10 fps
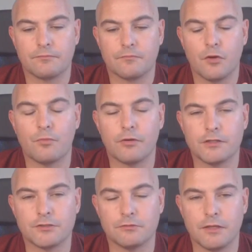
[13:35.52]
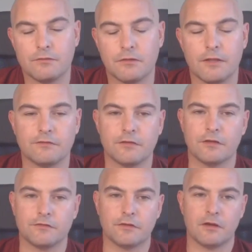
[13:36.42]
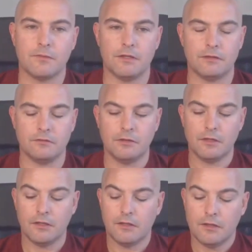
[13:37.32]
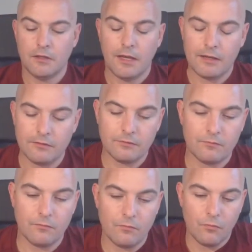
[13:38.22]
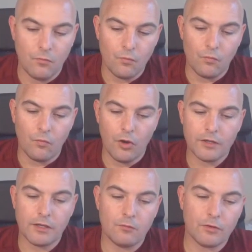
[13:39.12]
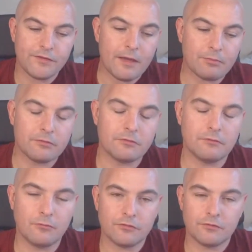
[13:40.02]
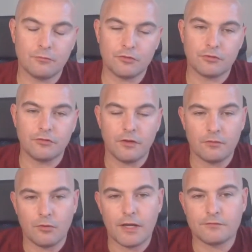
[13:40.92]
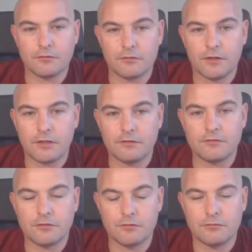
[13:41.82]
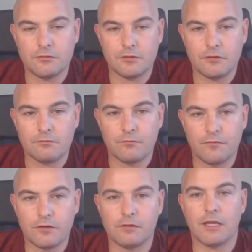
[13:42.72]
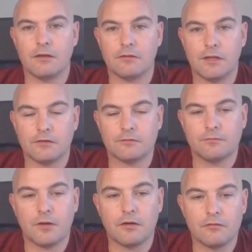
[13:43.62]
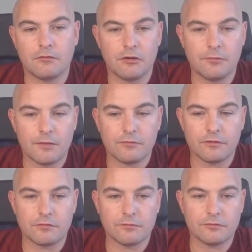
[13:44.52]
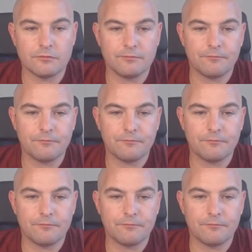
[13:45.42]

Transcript: operational level then starts to come in and work in what's happened and what's got done and what hasn't got done into, figuring out the next part of the roadmap, for example.